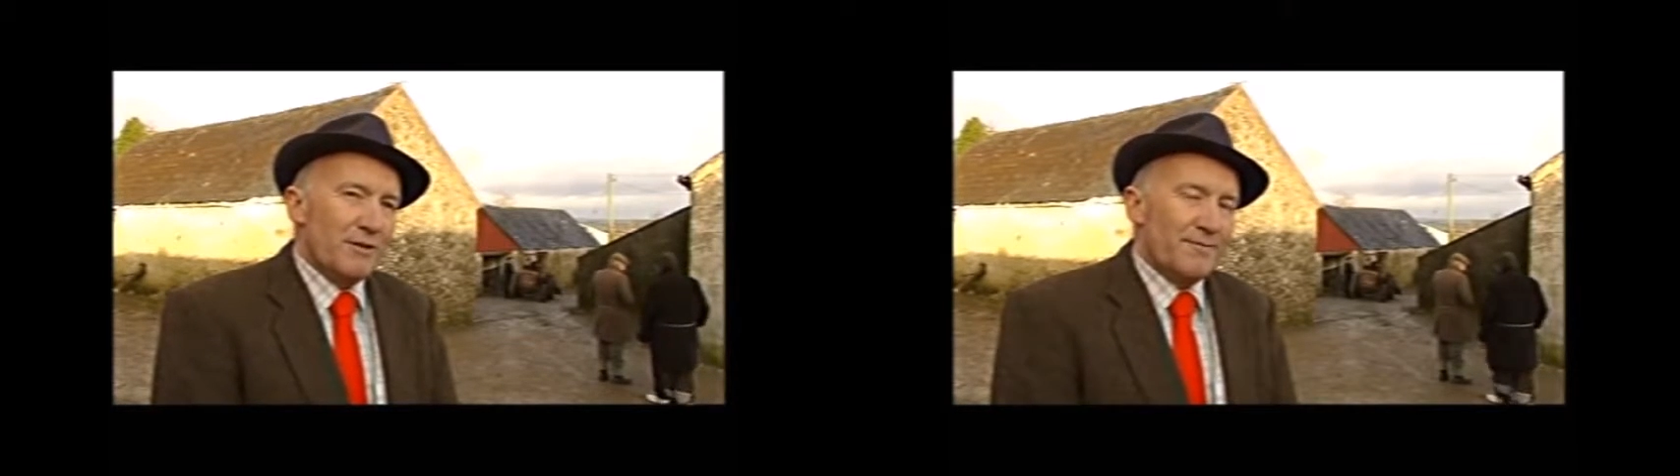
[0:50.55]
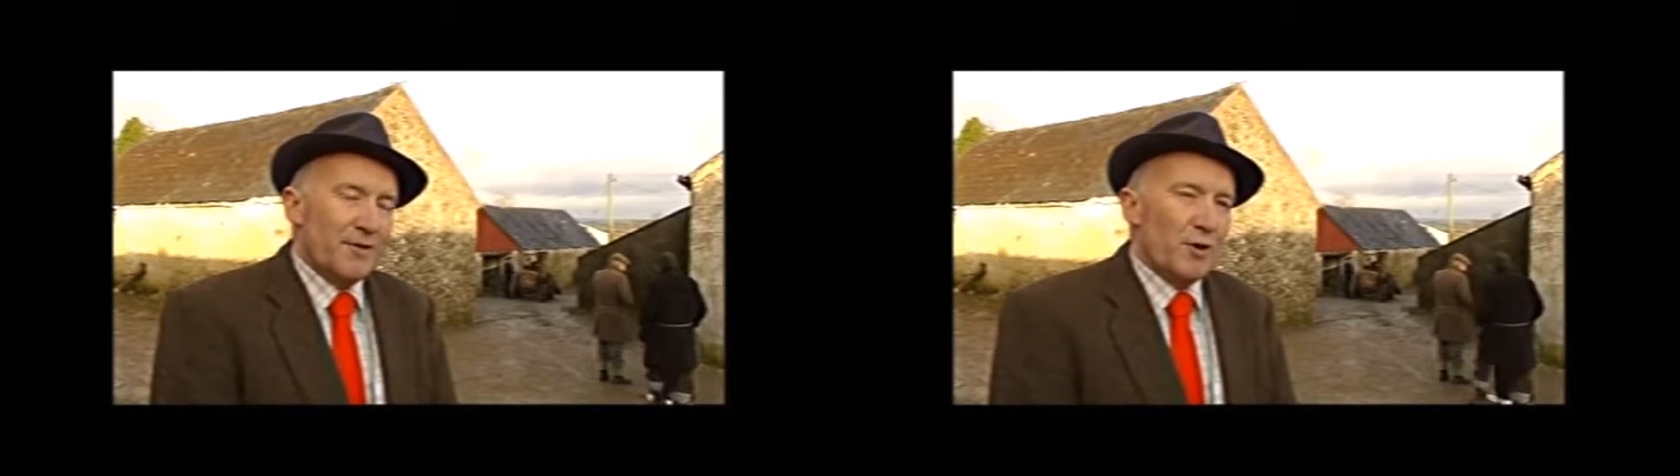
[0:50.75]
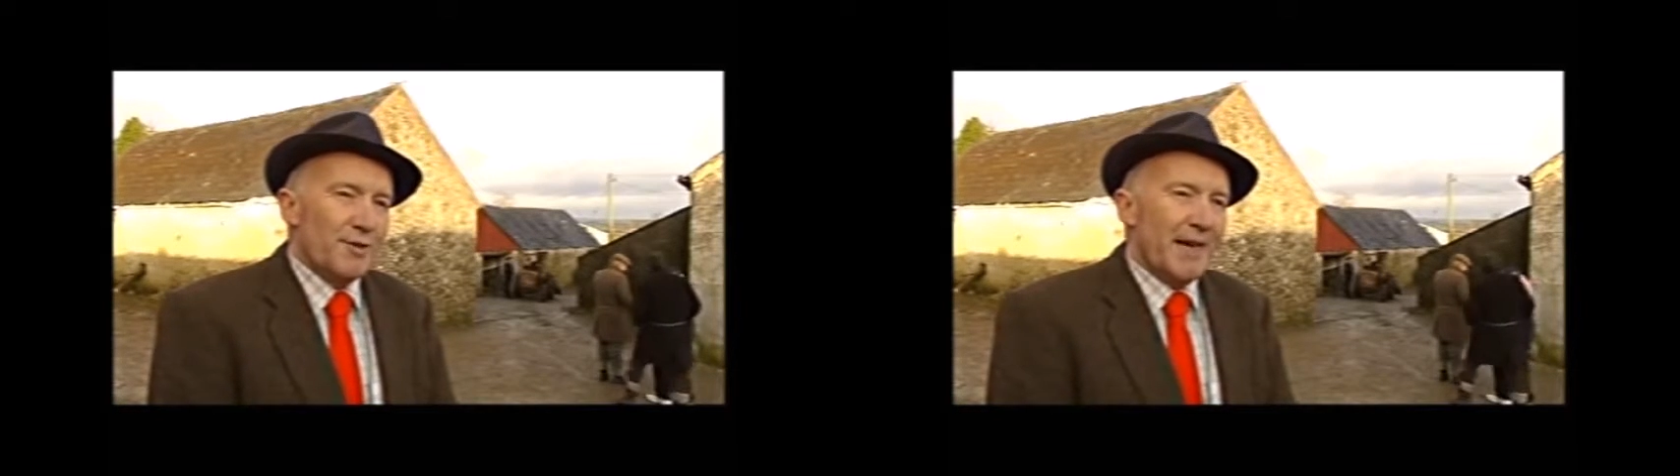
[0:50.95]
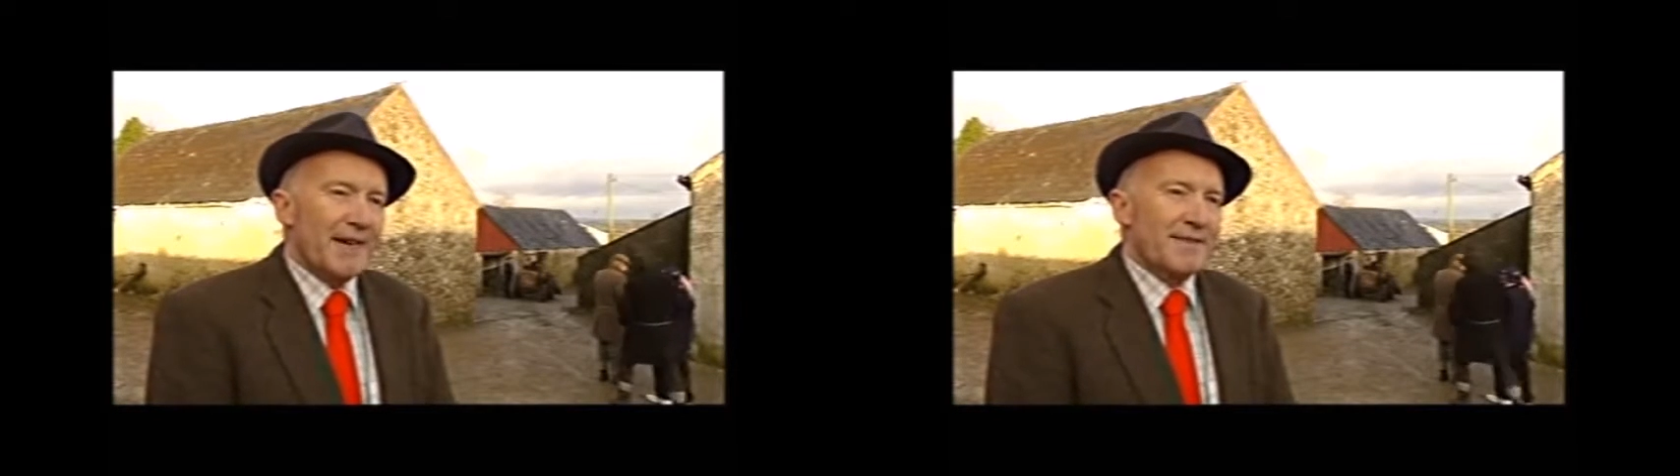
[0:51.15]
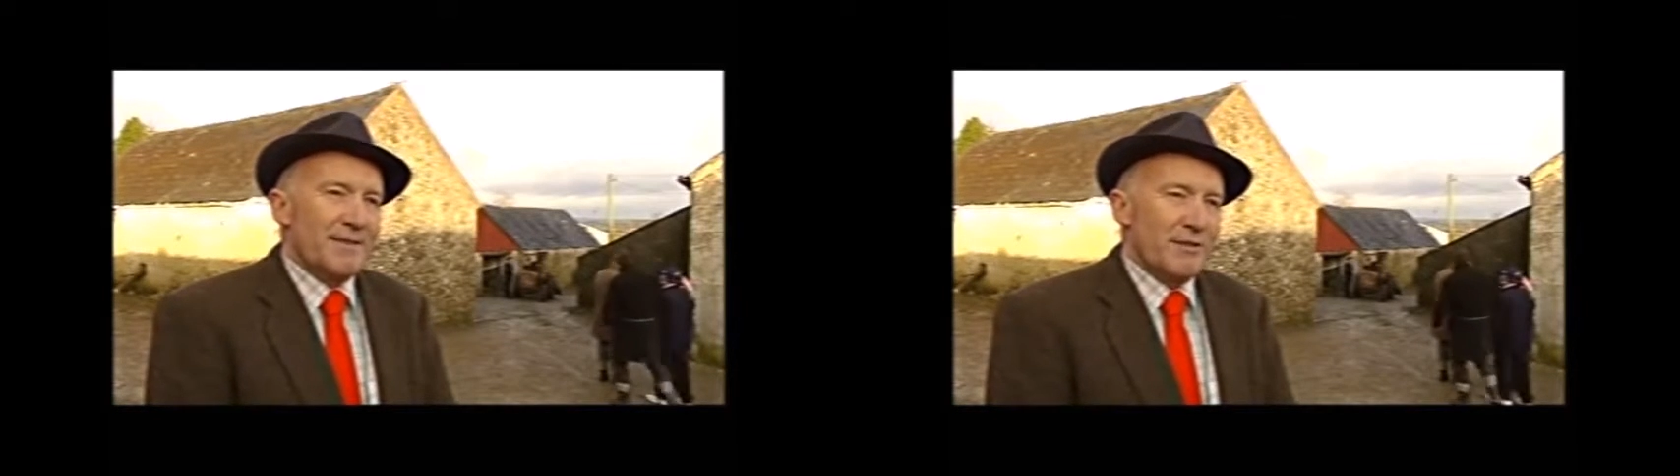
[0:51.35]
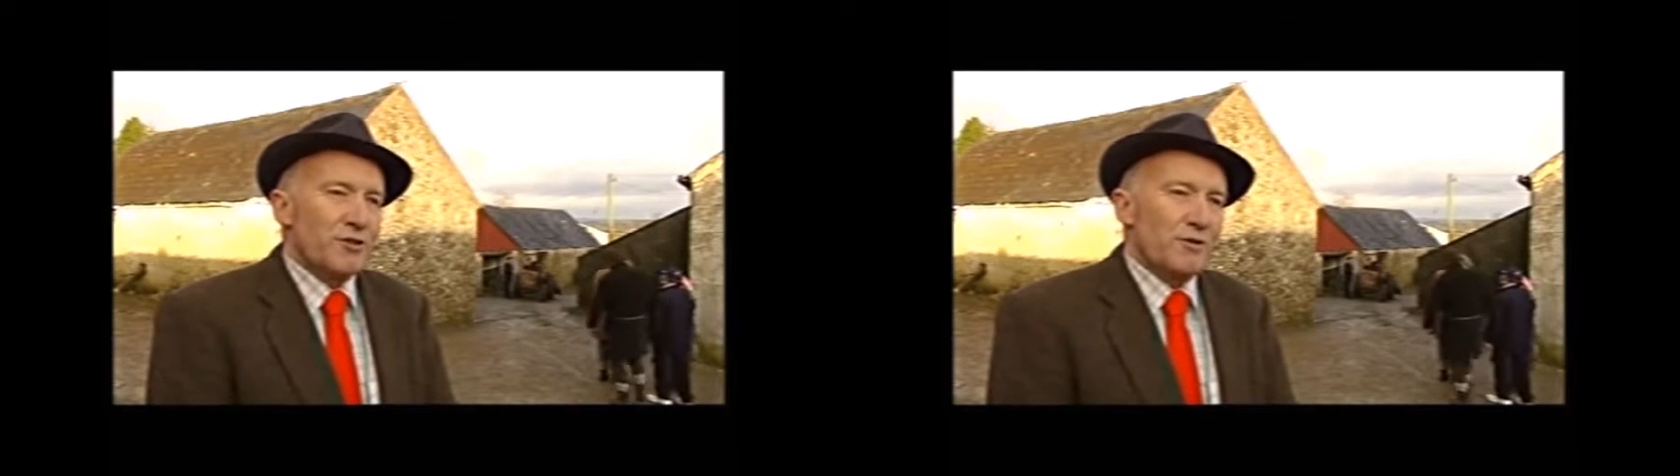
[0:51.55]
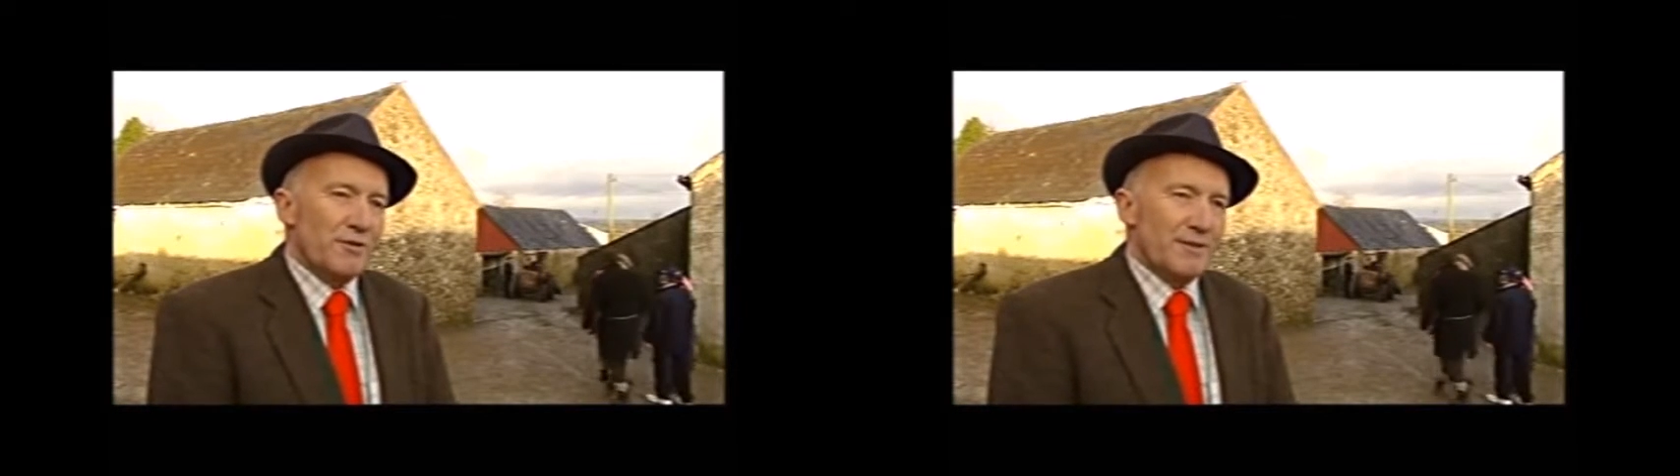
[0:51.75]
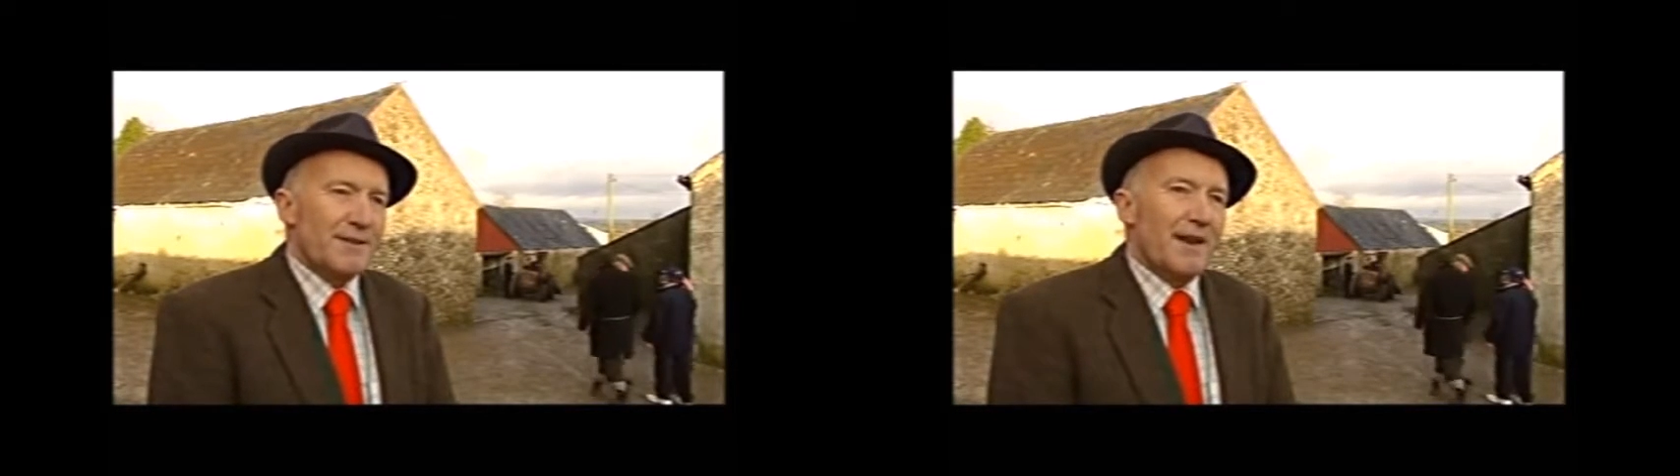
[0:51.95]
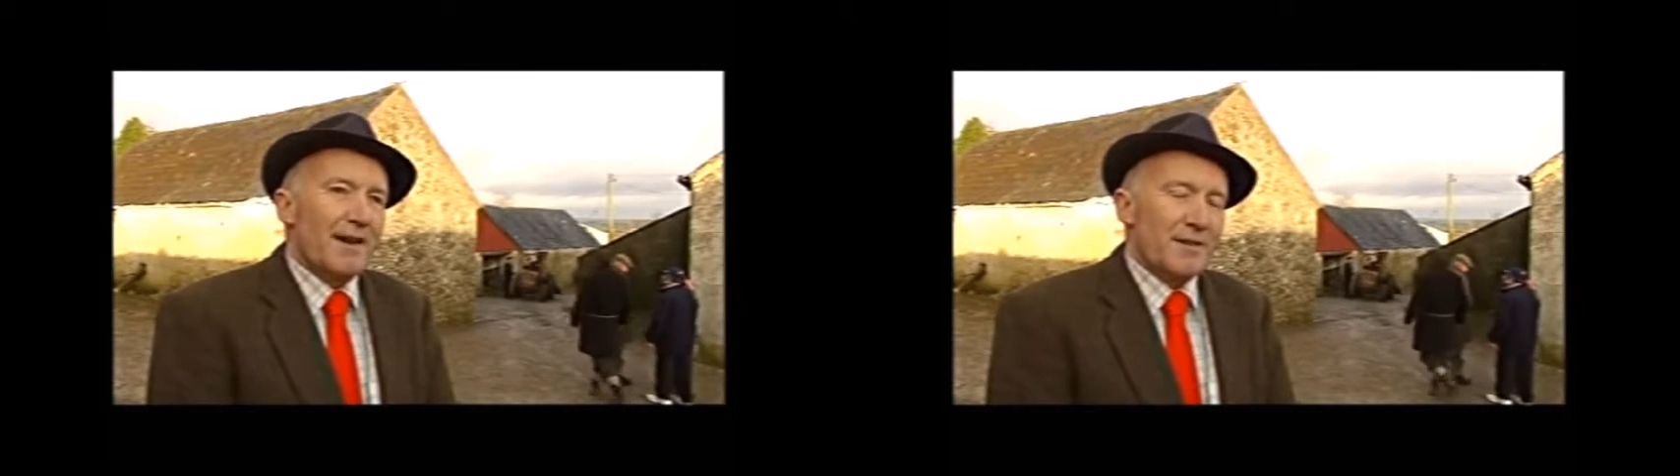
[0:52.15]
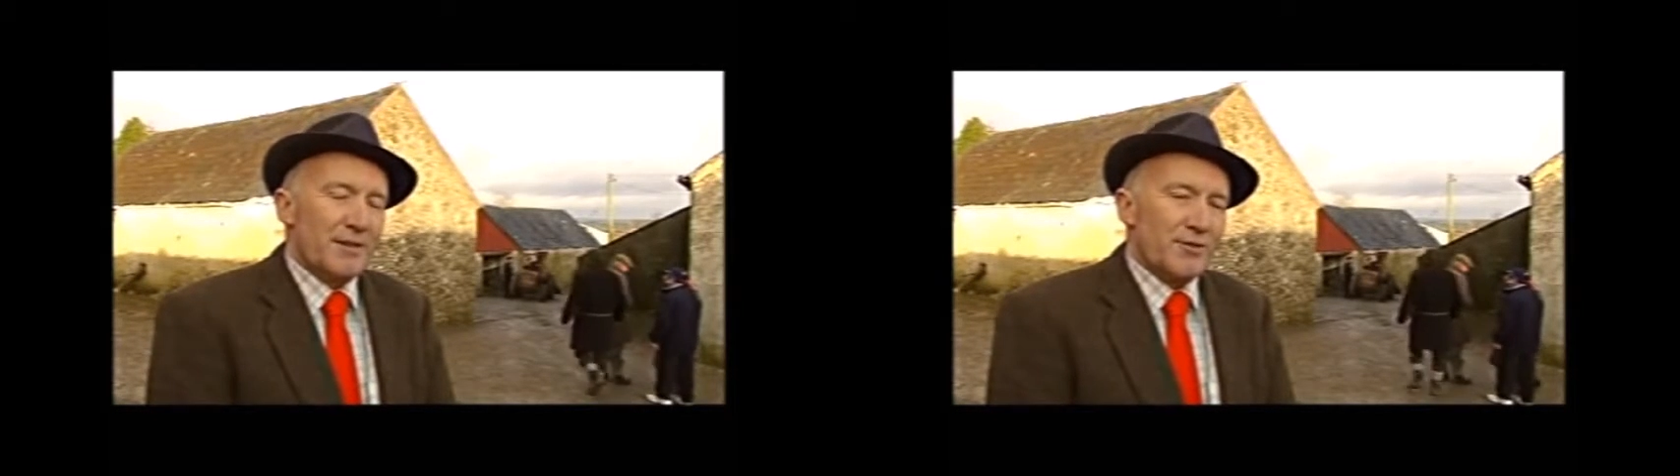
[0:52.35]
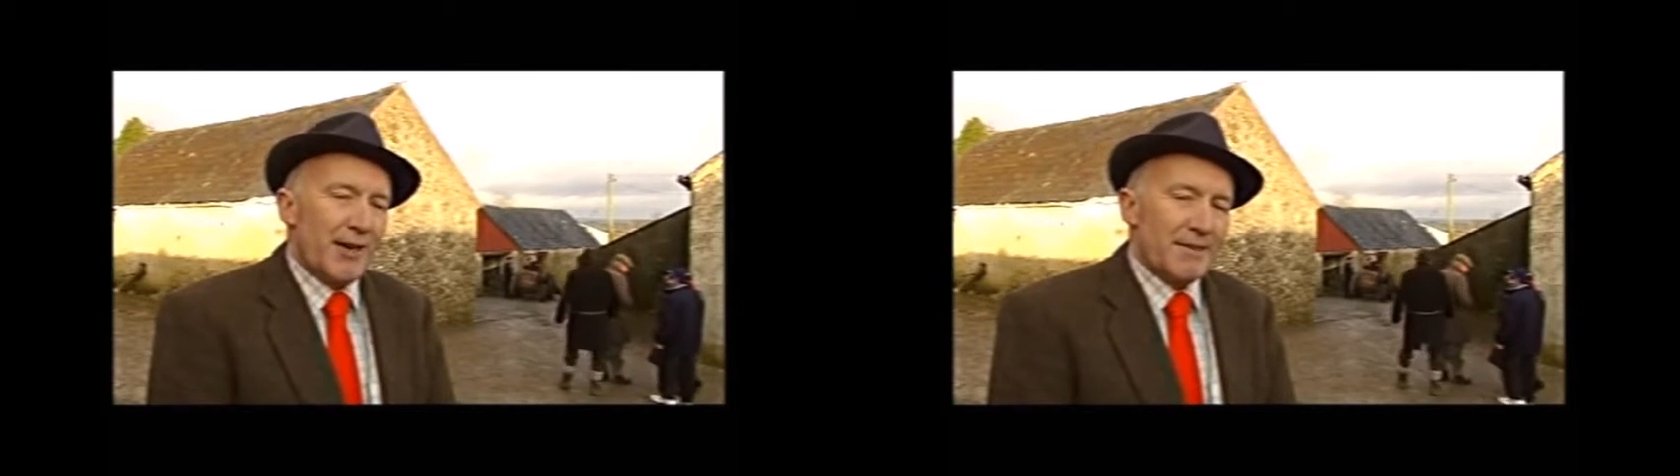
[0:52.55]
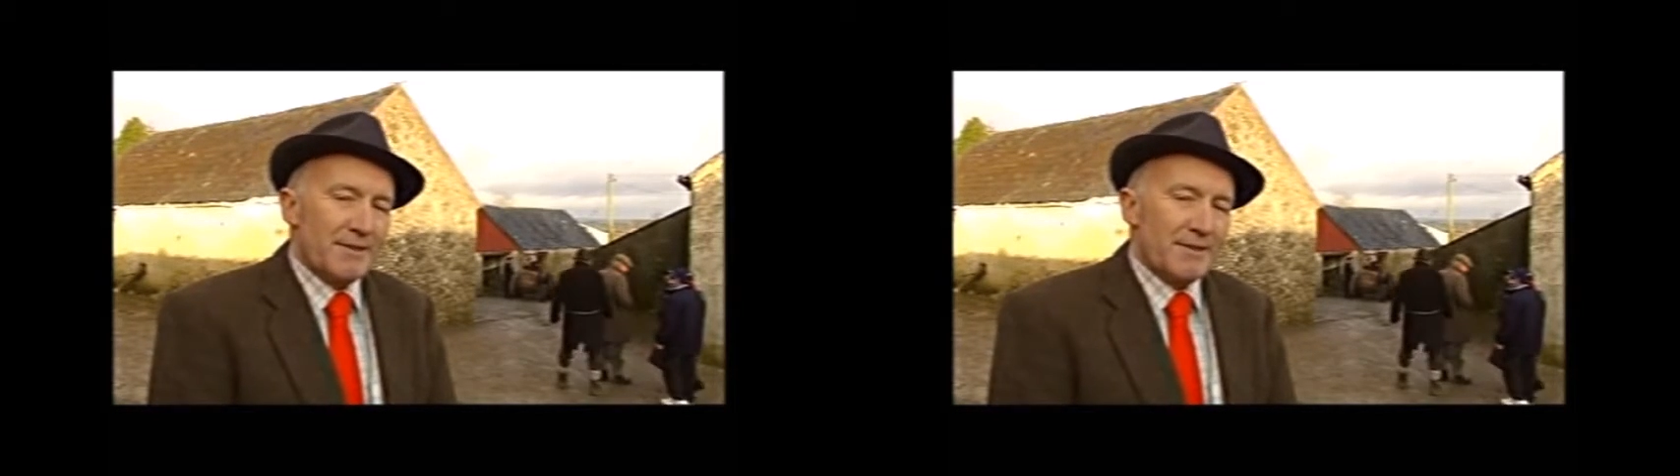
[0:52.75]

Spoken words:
court for no tax and insurance, the lot and the